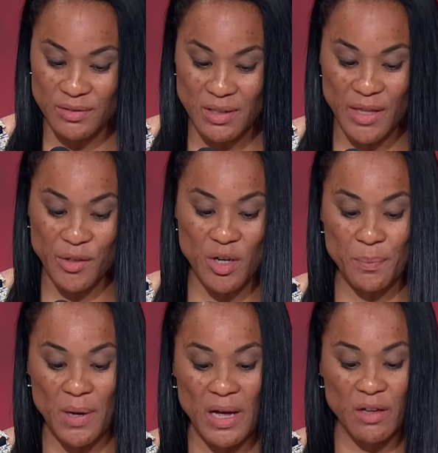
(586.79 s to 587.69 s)
I thought
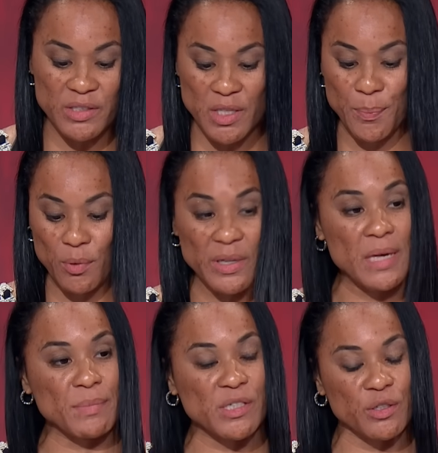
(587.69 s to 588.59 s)
about how Temple led
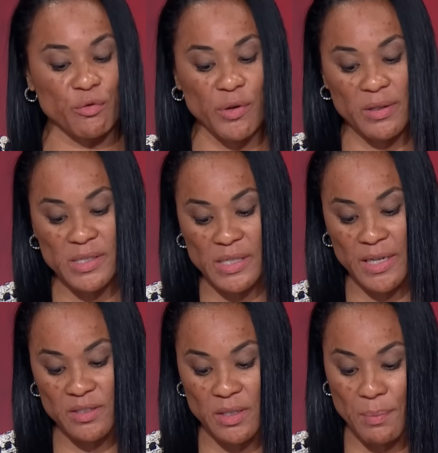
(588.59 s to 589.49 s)
me to the
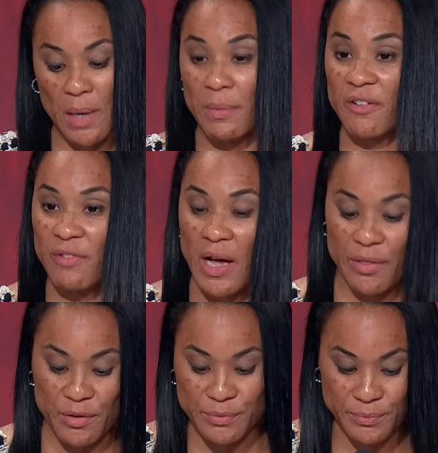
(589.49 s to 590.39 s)
realization about my father.